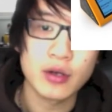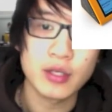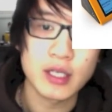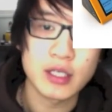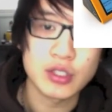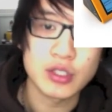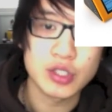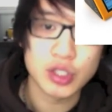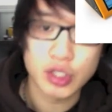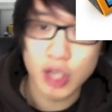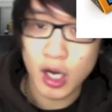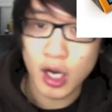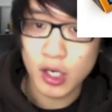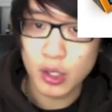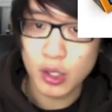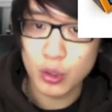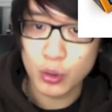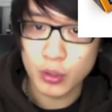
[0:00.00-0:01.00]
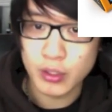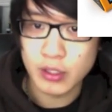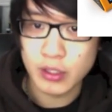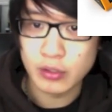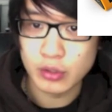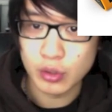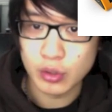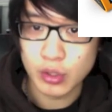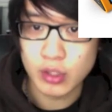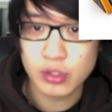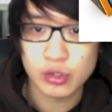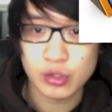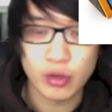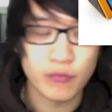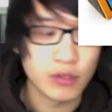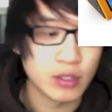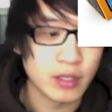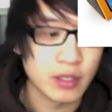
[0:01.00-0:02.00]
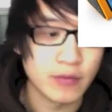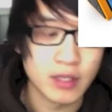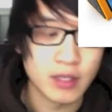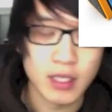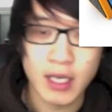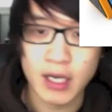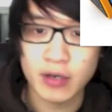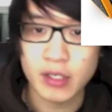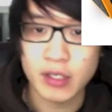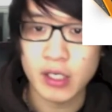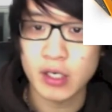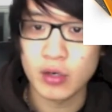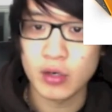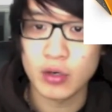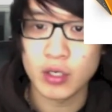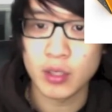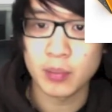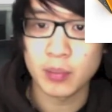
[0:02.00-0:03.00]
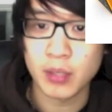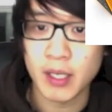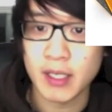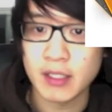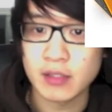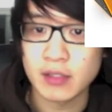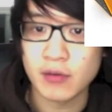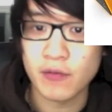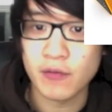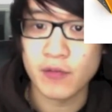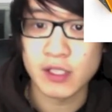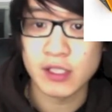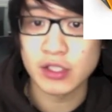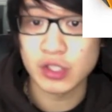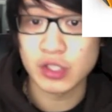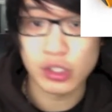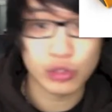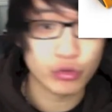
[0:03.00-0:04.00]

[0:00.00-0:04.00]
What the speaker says: in Chicago or New York, so if you live in the area or are planning to visit just